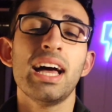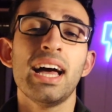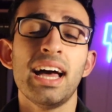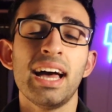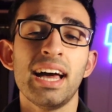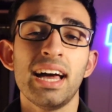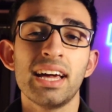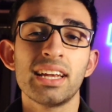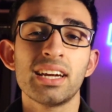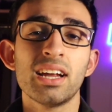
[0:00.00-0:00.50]

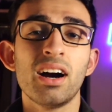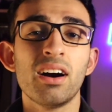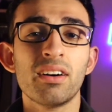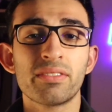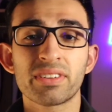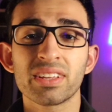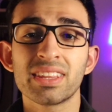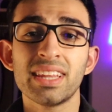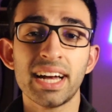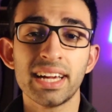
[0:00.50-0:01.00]
And
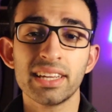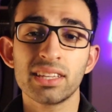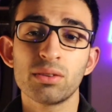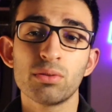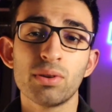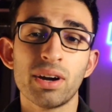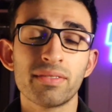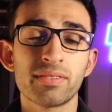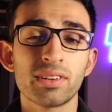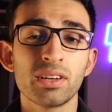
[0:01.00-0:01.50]
after that,
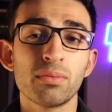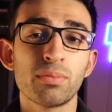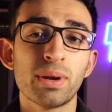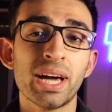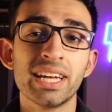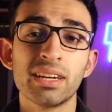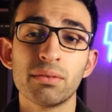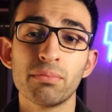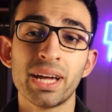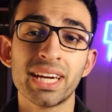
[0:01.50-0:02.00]
you have to
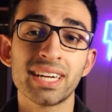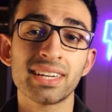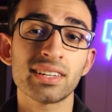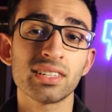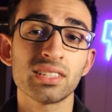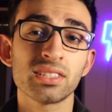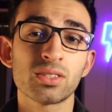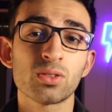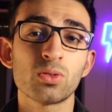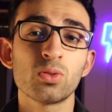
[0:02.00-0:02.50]
apply to
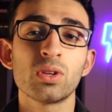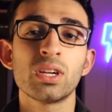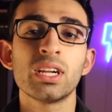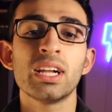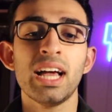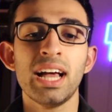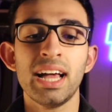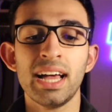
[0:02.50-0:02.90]
medical school,